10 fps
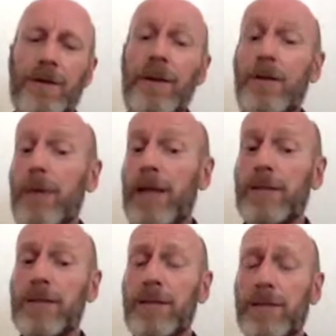He
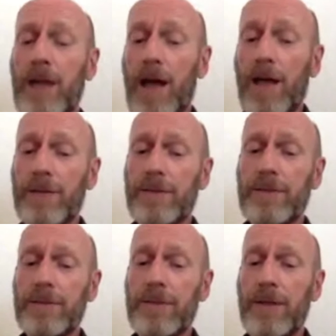raises his
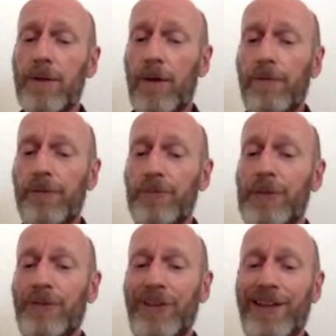glass and offers
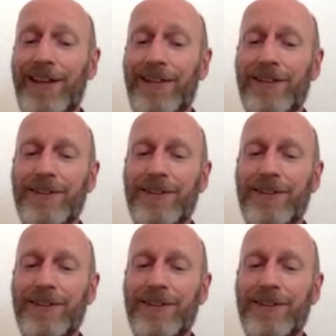me cheers.